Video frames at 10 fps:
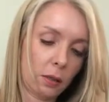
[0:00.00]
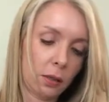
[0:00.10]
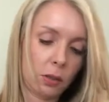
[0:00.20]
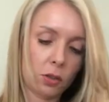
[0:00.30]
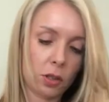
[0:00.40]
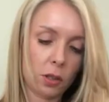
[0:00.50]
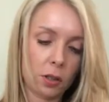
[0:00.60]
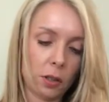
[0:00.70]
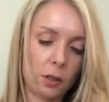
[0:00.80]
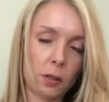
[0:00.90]
Cinch the
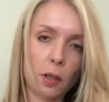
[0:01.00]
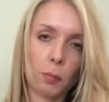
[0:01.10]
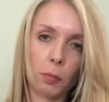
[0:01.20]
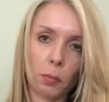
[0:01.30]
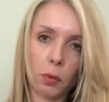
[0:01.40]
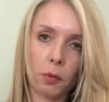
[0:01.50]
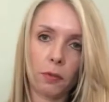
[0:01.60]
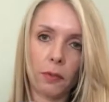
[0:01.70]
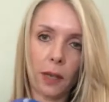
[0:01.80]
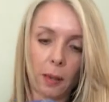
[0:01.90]
sides up and pull
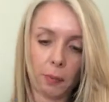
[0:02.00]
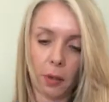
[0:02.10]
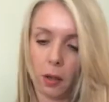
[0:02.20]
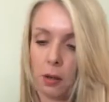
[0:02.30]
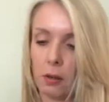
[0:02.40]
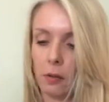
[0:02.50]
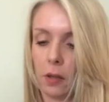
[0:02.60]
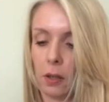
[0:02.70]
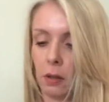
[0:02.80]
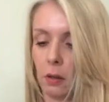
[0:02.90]
the flap over.